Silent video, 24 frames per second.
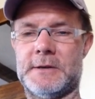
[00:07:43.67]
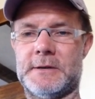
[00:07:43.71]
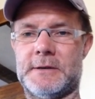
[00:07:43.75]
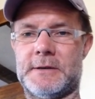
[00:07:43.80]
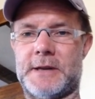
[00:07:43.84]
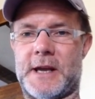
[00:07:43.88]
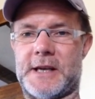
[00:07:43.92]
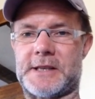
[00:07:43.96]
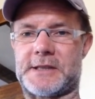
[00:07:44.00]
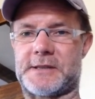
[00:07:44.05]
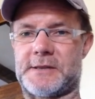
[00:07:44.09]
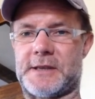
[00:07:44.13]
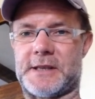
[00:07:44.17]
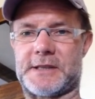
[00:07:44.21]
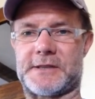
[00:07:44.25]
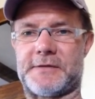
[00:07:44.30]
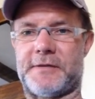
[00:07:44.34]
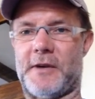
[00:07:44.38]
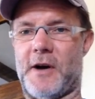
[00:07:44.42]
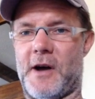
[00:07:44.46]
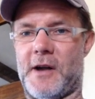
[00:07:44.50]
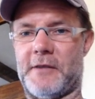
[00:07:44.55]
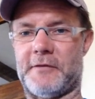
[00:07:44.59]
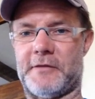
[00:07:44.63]
So that's
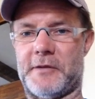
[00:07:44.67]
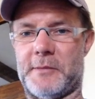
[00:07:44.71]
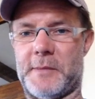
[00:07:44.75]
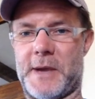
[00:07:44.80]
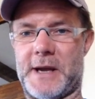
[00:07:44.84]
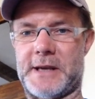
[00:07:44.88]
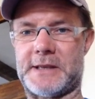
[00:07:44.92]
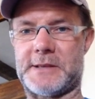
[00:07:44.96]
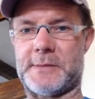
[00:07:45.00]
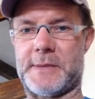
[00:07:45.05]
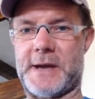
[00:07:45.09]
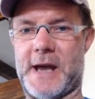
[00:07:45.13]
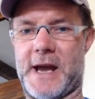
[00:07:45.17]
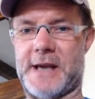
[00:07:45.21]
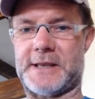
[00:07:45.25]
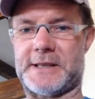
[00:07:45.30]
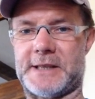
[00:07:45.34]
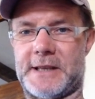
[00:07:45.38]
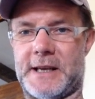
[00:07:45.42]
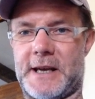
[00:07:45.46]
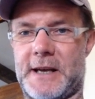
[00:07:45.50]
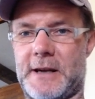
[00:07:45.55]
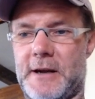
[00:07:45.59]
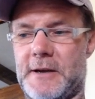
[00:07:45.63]
fine for me to be 80
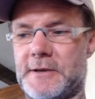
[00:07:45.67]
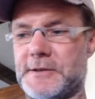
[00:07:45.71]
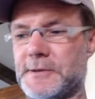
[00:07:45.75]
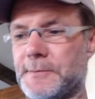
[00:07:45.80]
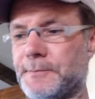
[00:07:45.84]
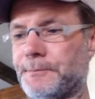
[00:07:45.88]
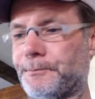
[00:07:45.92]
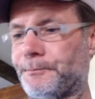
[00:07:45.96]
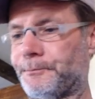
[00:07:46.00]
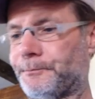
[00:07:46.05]
kilos.